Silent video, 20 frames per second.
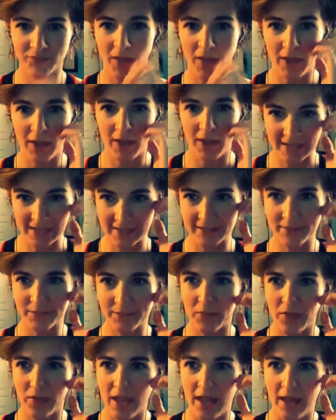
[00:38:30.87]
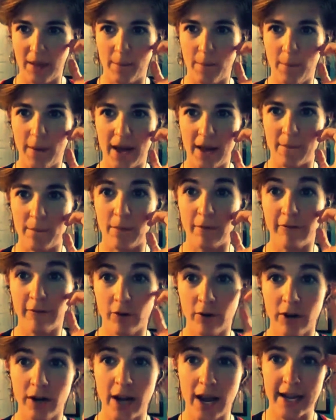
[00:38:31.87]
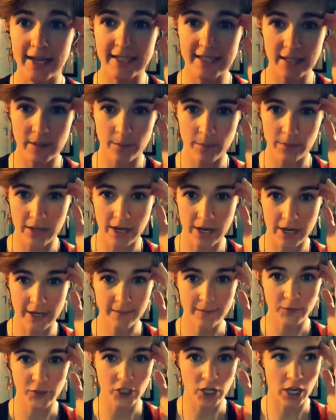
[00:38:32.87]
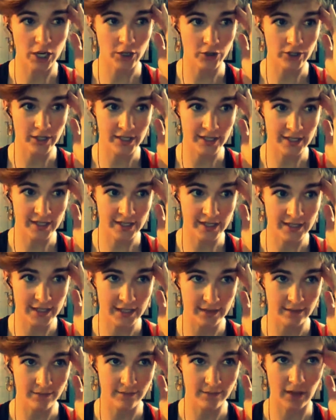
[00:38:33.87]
Yes. But Before I Disappear, Shawn Christensen.